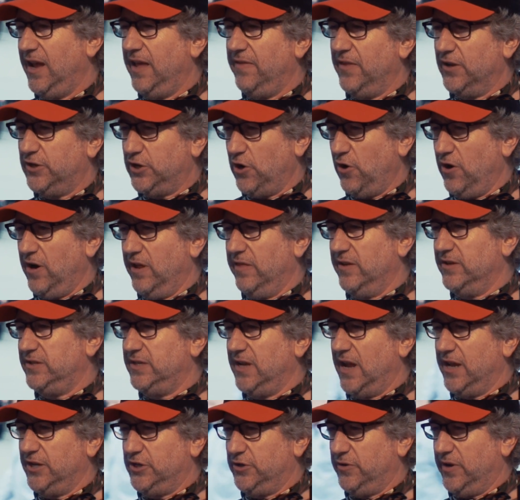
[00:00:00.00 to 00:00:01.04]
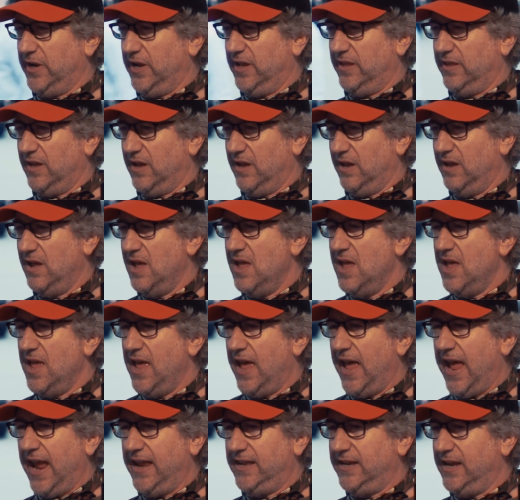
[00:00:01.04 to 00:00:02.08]
in the turn of the century, in the
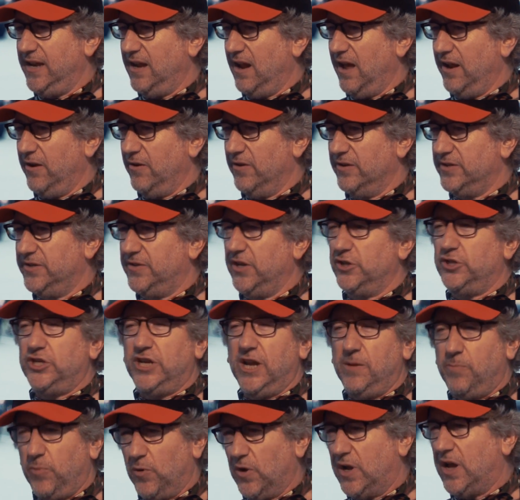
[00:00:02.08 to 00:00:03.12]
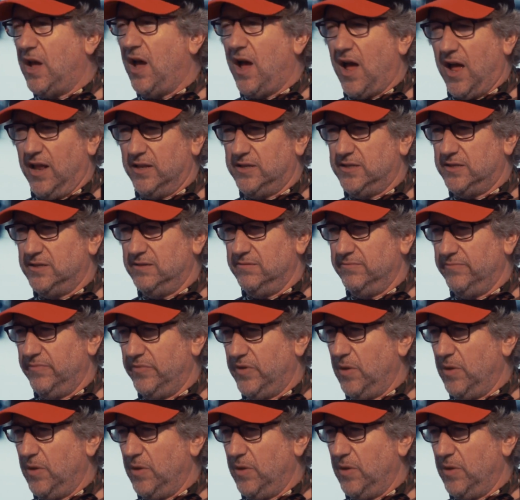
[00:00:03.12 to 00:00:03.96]
1800s, the cheaper cuts.